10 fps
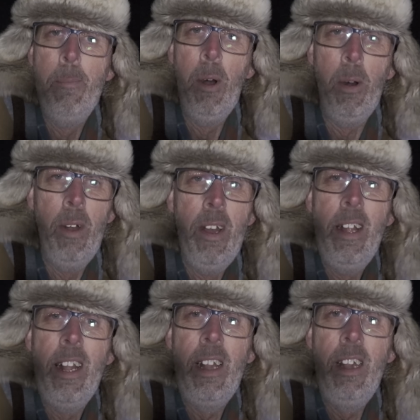But
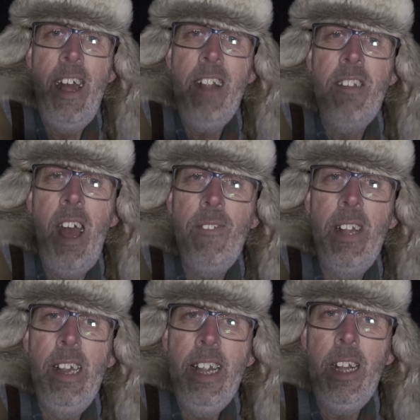let's have
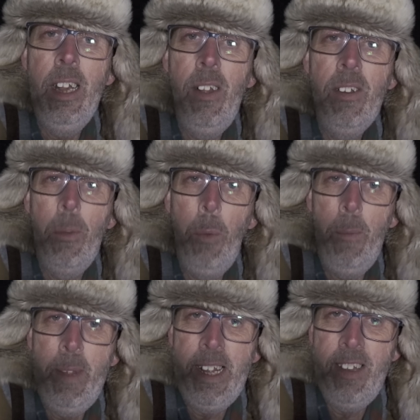a little look at
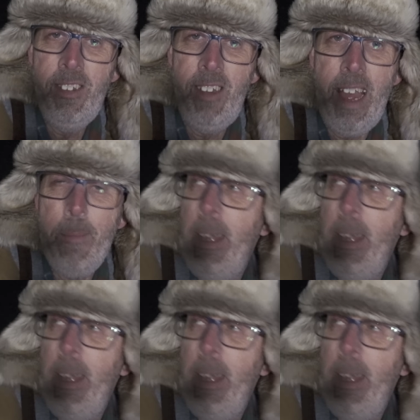what we can see,